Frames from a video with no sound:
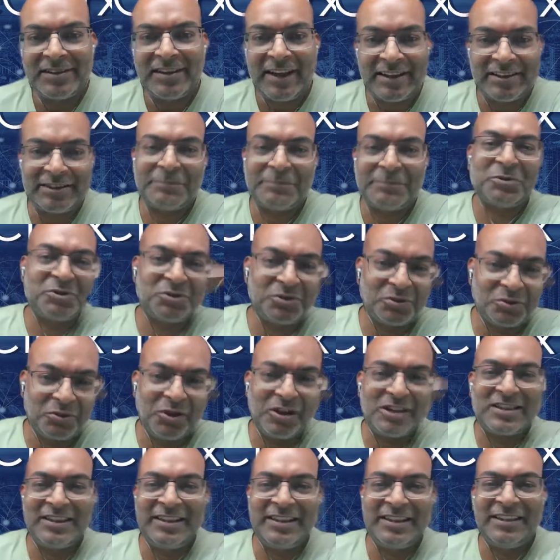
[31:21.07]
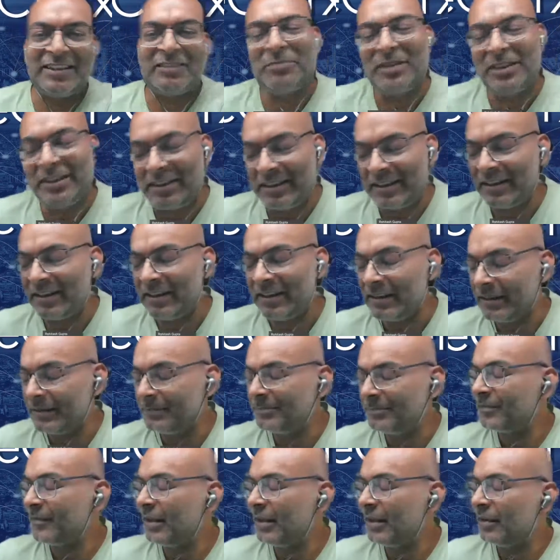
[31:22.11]
as opposed to call center, but
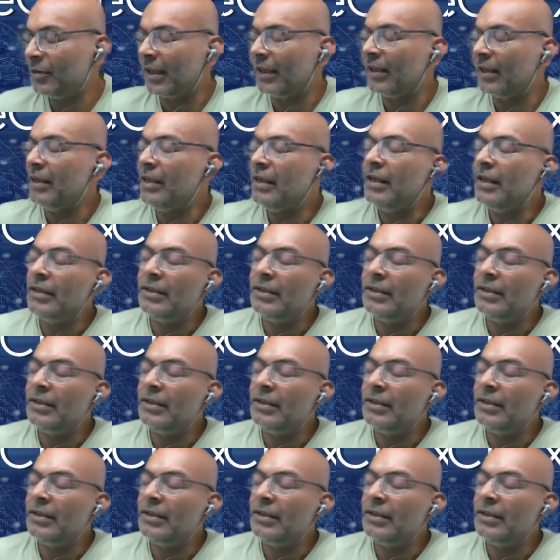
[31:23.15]
okay.